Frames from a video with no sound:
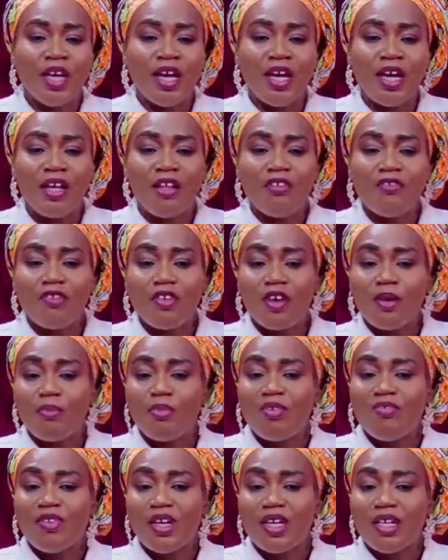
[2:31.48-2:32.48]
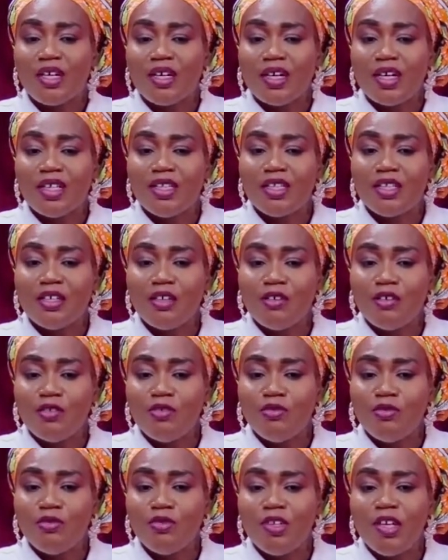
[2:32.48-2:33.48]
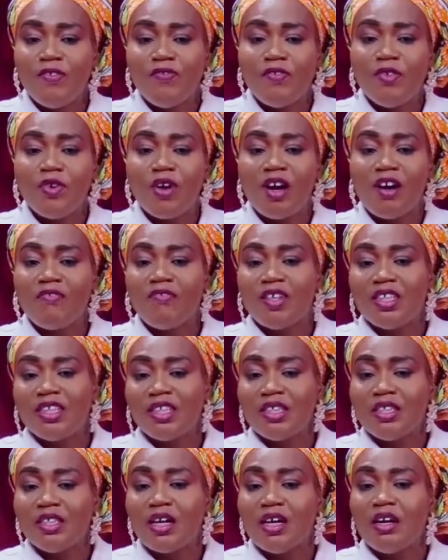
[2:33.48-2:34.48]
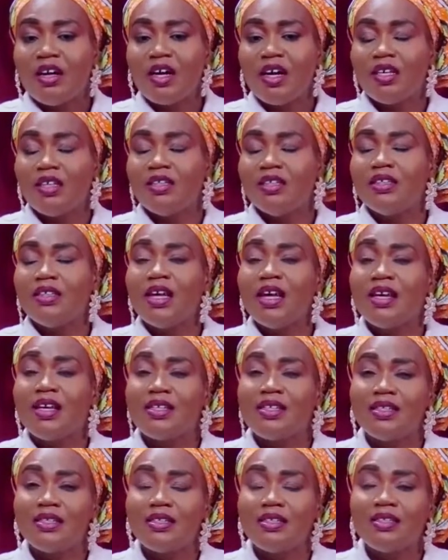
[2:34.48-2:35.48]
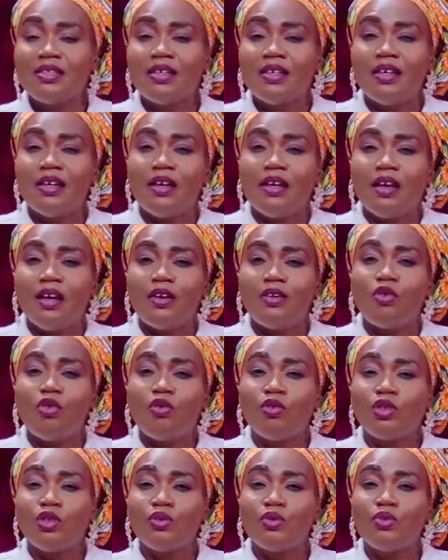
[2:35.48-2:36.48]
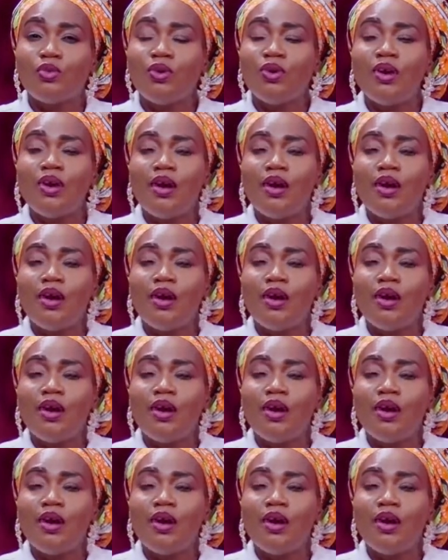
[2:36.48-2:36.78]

A healthcare provider can tell you if you have vaginal candidiasis and also